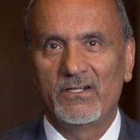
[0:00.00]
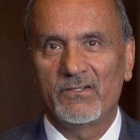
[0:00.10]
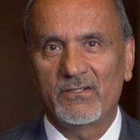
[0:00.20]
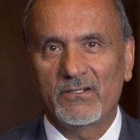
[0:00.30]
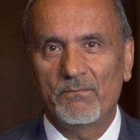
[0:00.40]

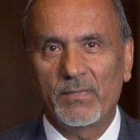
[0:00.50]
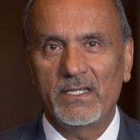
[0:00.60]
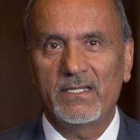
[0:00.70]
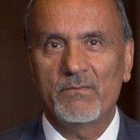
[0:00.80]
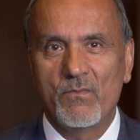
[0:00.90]
to
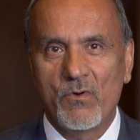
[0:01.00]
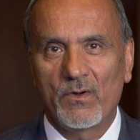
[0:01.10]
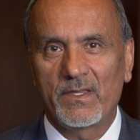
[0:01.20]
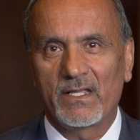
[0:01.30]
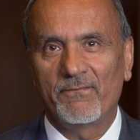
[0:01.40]
complete
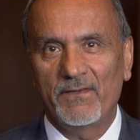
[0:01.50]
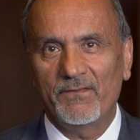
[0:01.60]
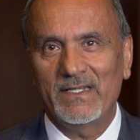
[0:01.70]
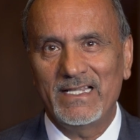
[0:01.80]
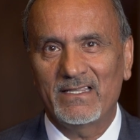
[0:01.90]
more than
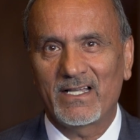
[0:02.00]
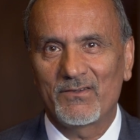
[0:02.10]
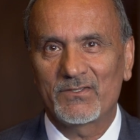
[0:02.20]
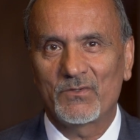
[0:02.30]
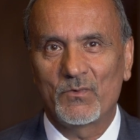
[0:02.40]

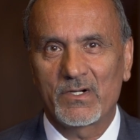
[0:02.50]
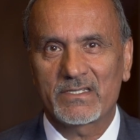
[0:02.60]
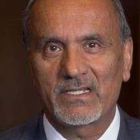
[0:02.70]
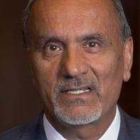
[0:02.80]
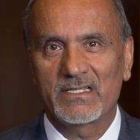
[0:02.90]
15,000
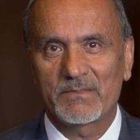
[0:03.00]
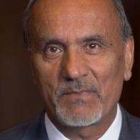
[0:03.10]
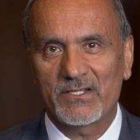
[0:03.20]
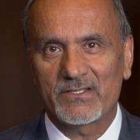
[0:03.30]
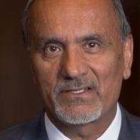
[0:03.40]
worksite
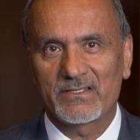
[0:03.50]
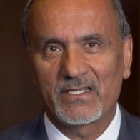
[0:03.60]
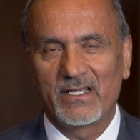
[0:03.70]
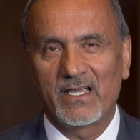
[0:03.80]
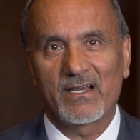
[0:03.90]
inspections
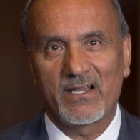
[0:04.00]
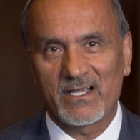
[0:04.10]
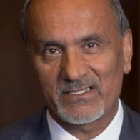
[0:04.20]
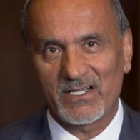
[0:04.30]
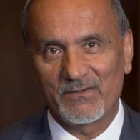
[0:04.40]
at
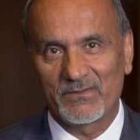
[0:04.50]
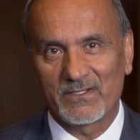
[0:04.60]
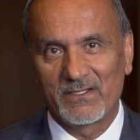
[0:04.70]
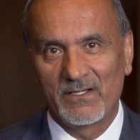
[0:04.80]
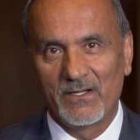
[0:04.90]
last count.